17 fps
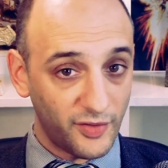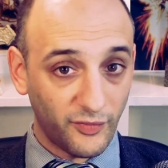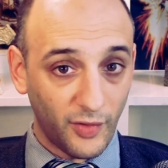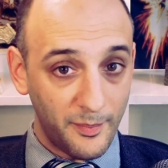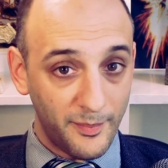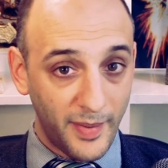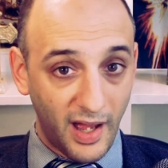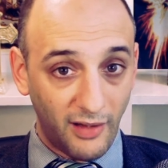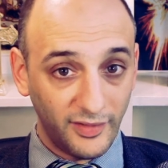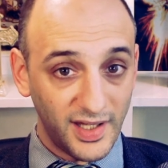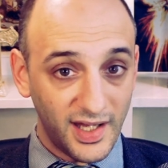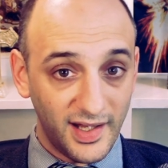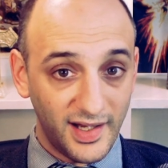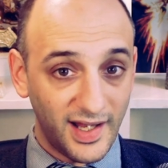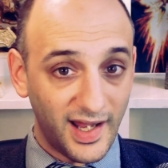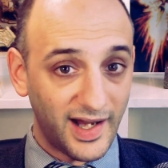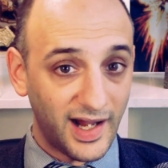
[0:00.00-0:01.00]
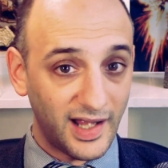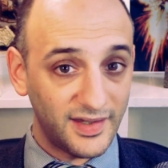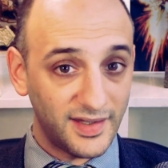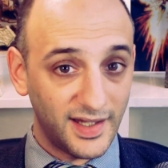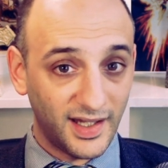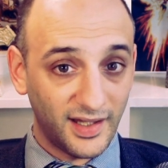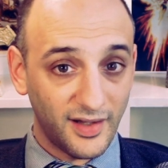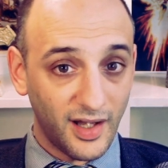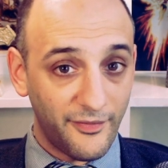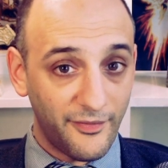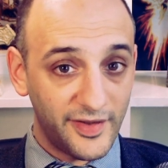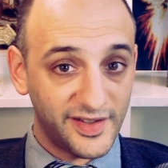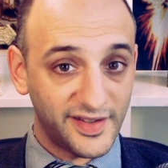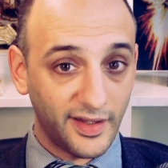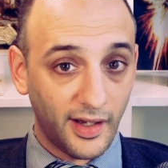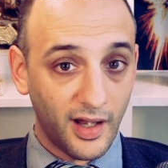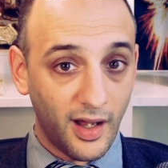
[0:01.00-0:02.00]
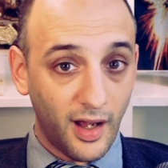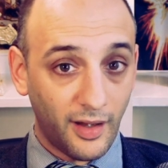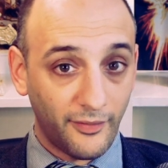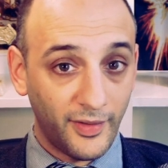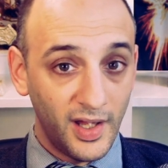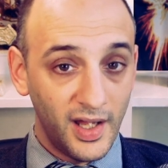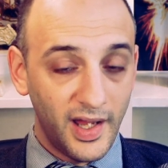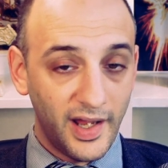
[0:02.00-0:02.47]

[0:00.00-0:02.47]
rebellion, and I think enough is enough,